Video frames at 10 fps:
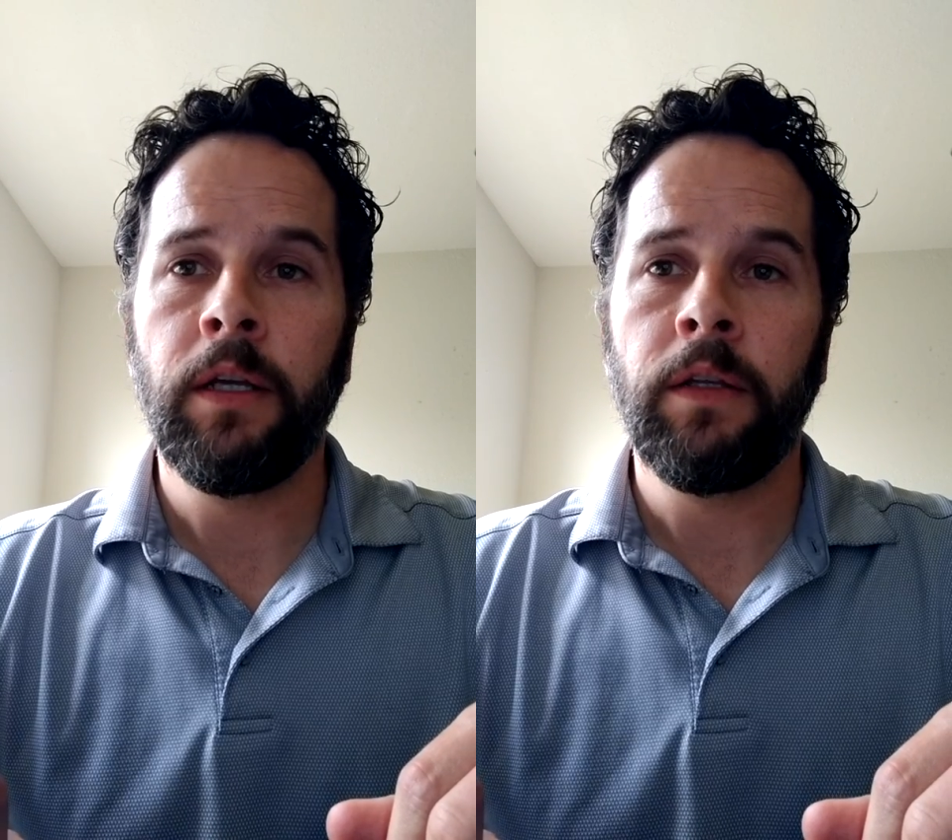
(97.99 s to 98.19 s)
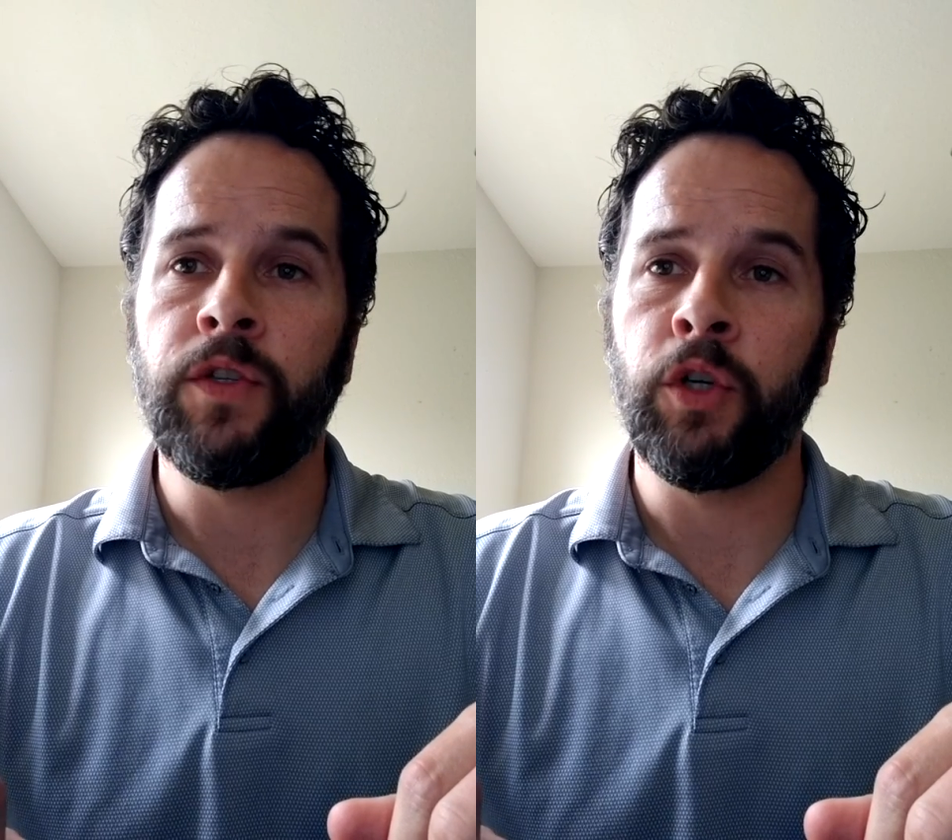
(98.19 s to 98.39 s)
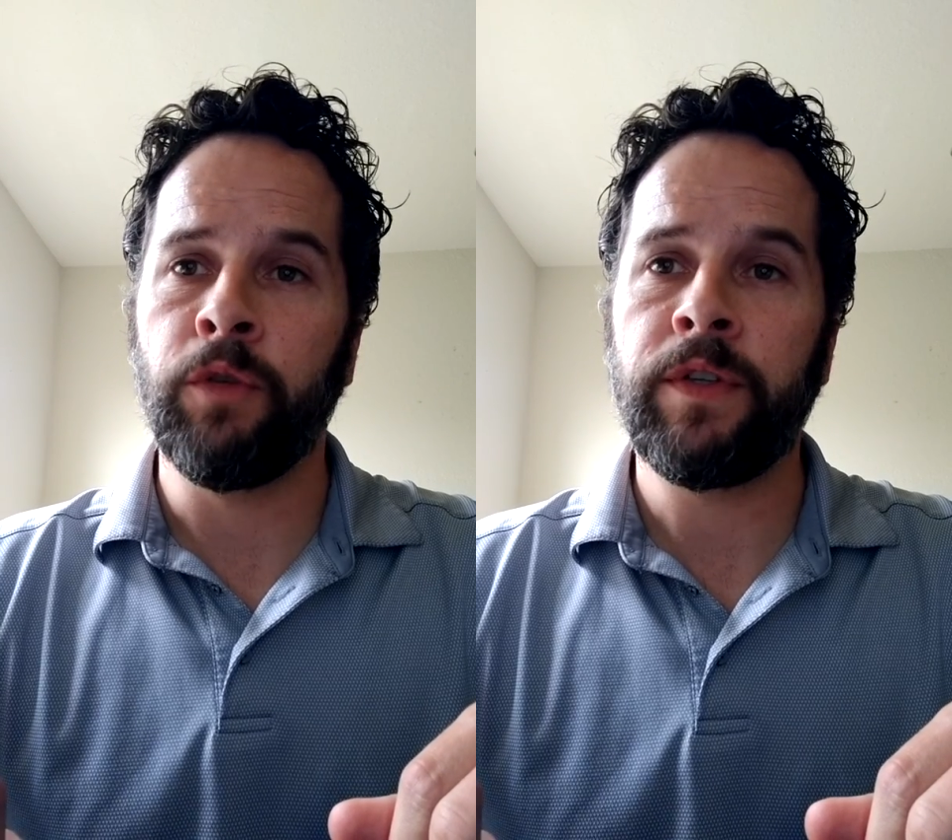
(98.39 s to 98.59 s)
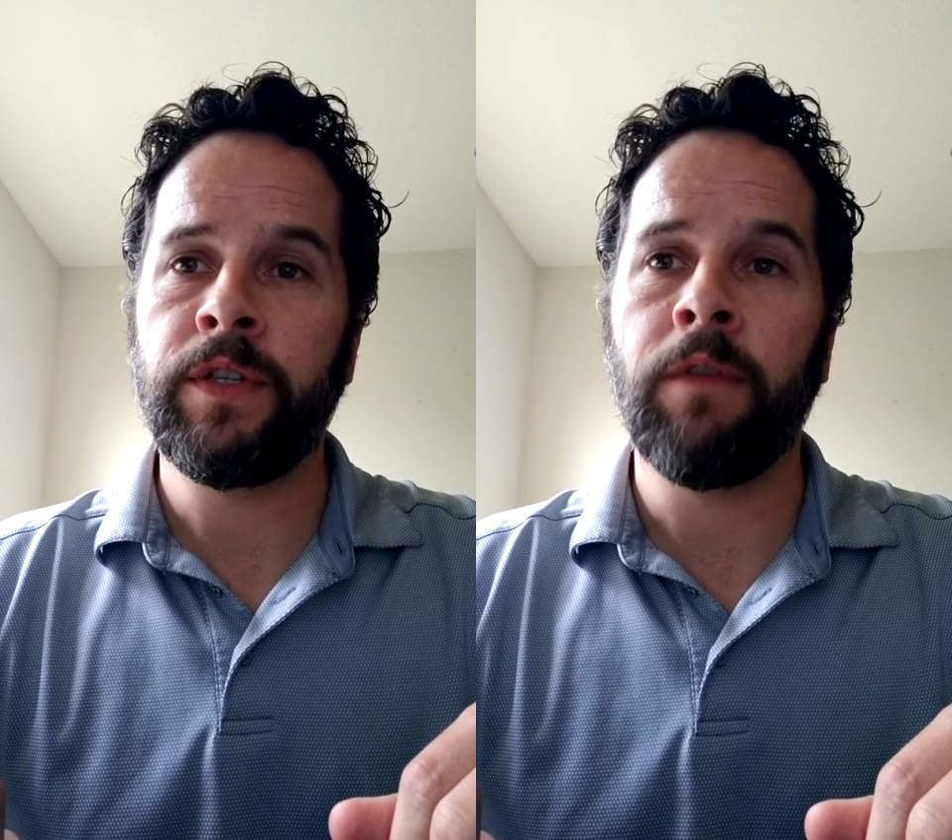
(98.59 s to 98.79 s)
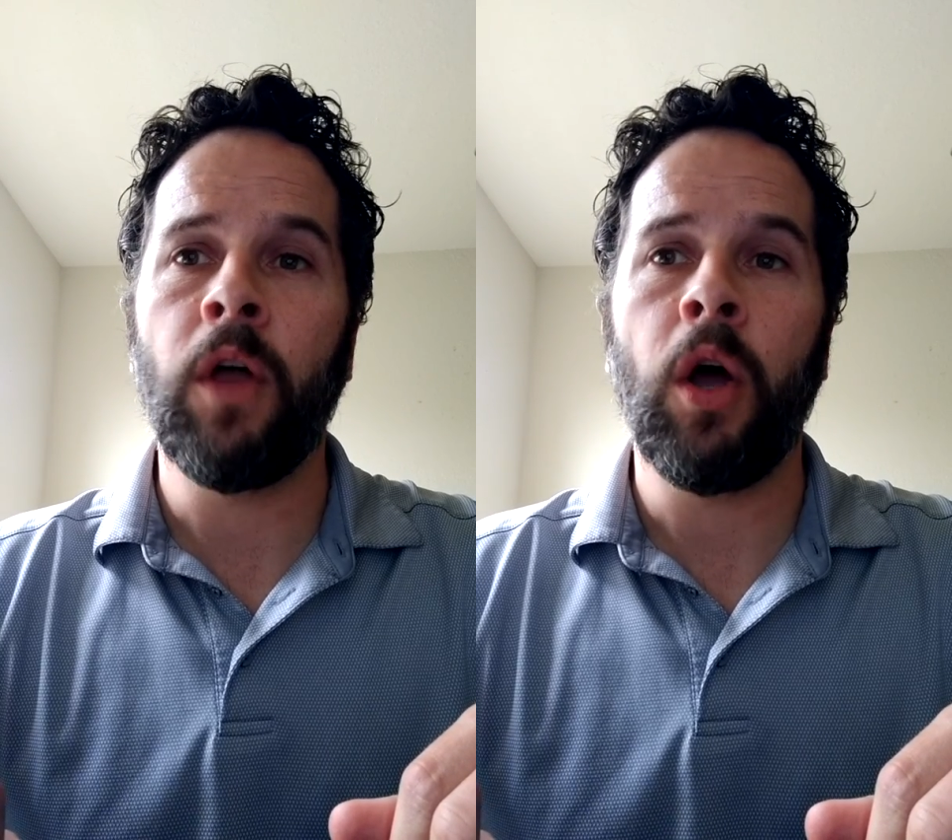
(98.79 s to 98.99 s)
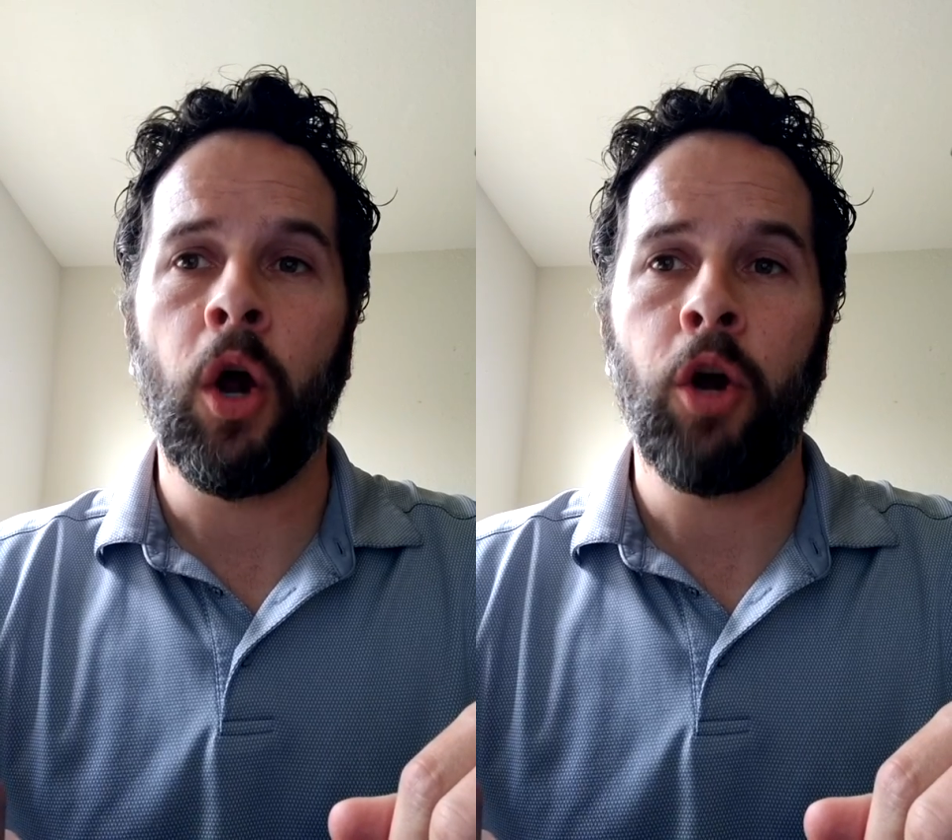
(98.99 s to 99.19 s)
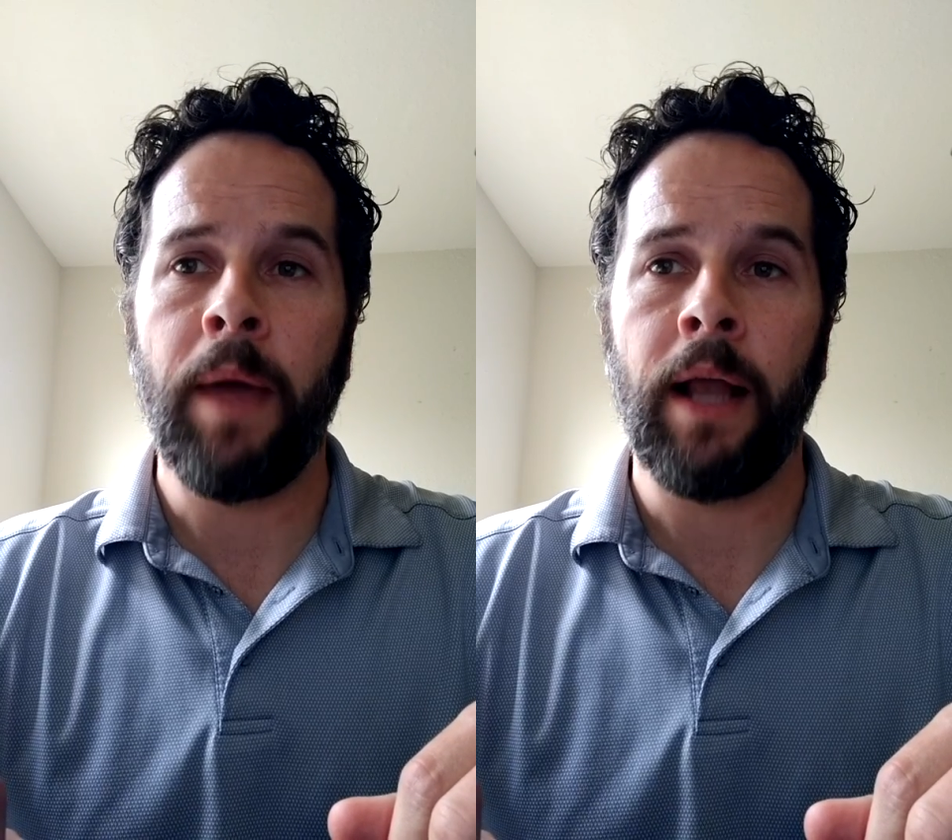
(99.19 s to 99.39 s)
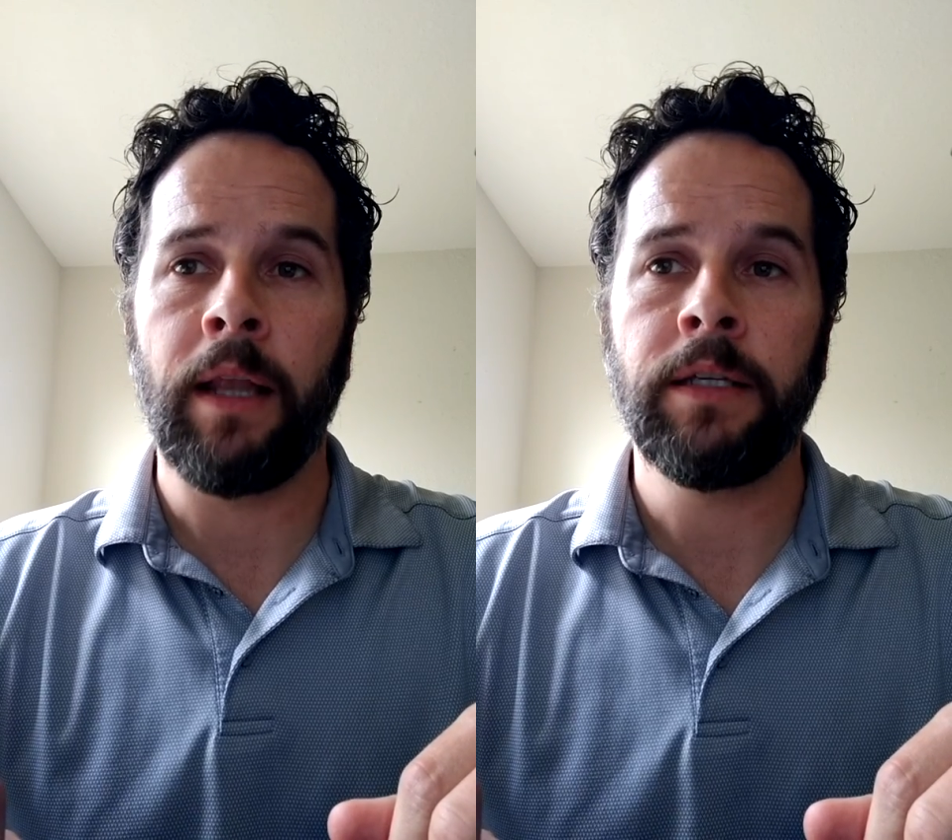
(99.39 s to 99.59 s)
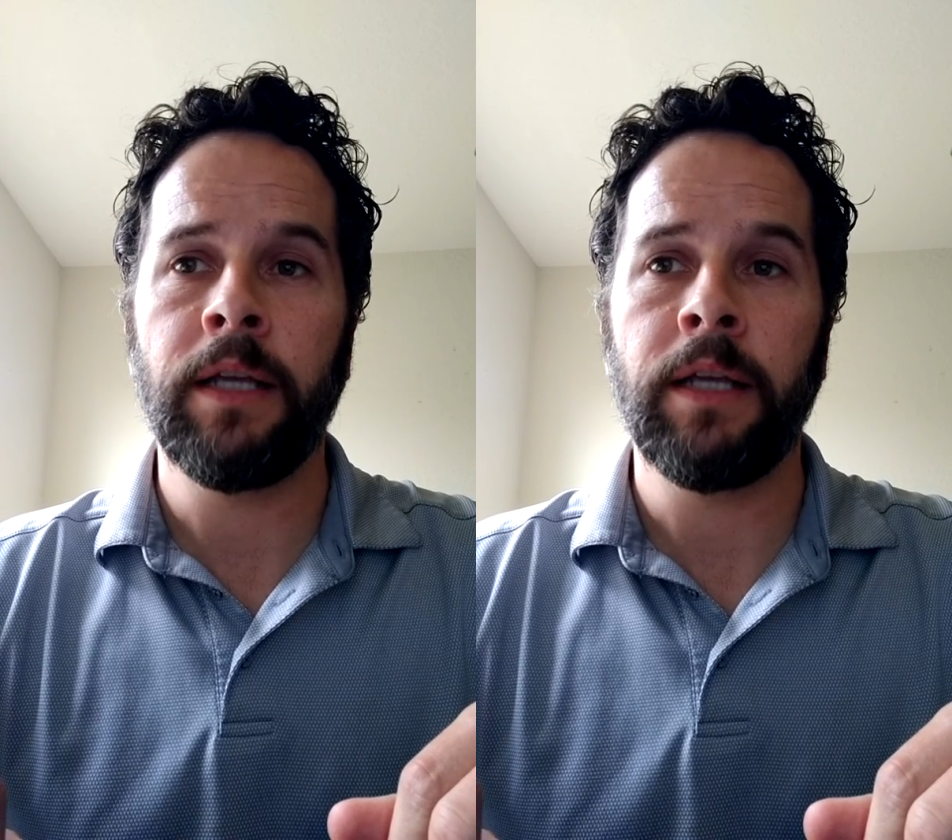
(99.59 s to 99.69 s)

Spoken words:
The surface of the hard palate